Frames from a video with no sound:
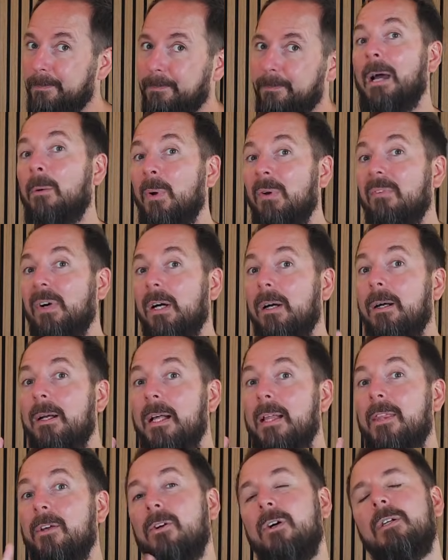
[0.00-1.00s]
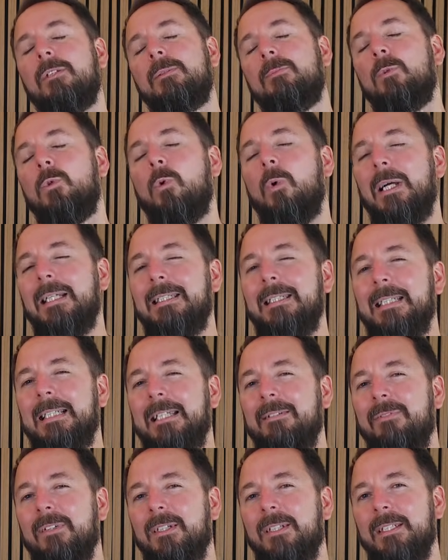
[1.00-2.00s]
However, there are some quite
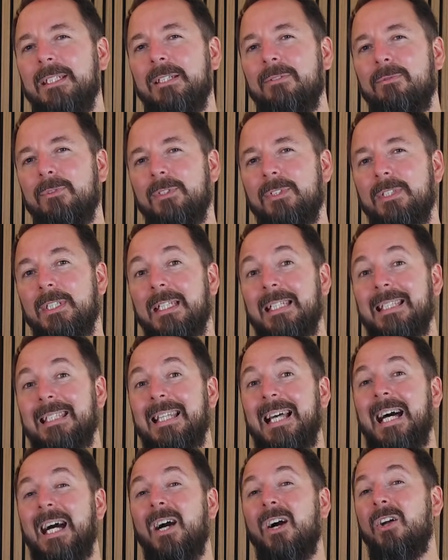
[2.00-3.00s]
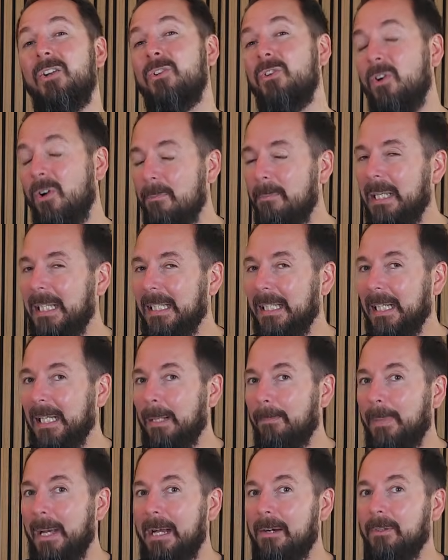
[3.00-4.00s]
significant differences that are not immediately
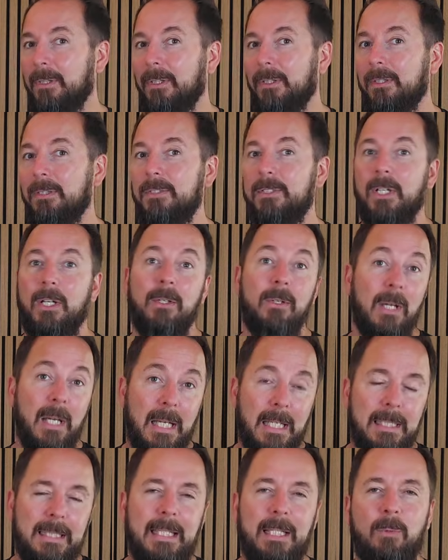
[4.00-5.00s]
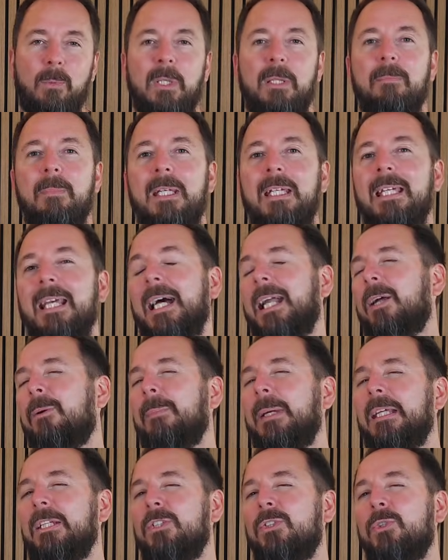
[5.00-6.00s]
apparent, so stick with me and I'll
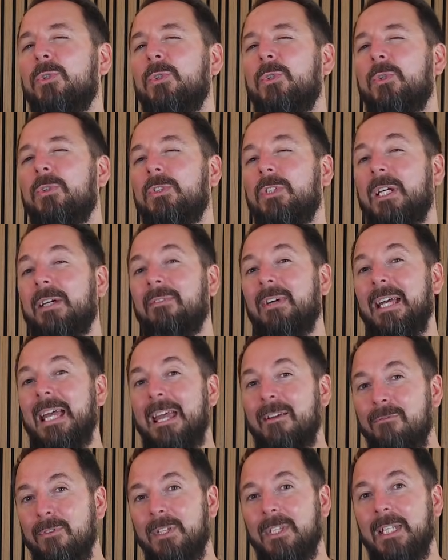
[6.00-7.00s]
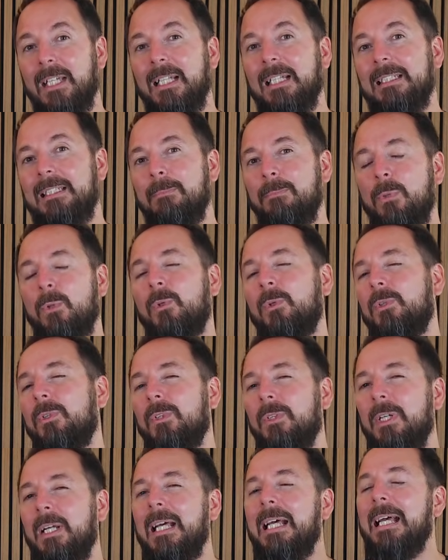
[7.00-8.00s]
make sure to cover everything that's
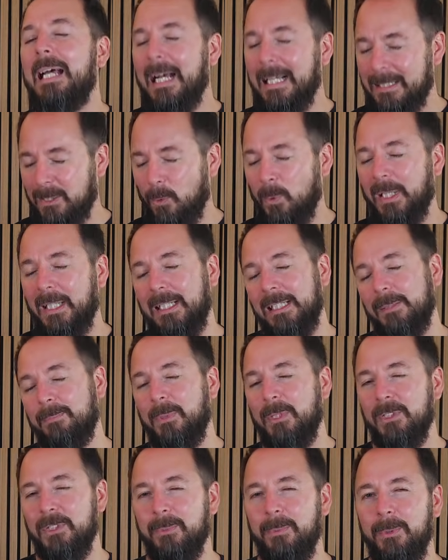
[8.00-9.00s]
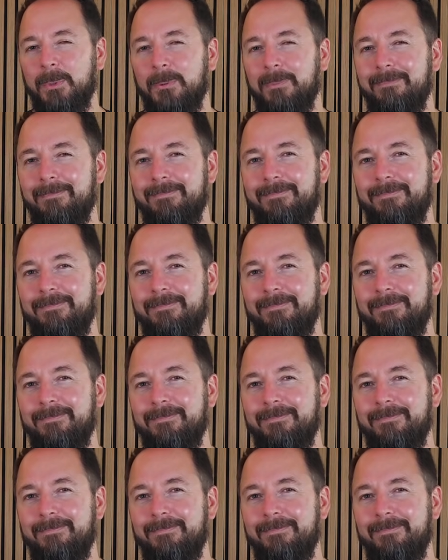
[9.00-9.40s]
important as quickly as possible.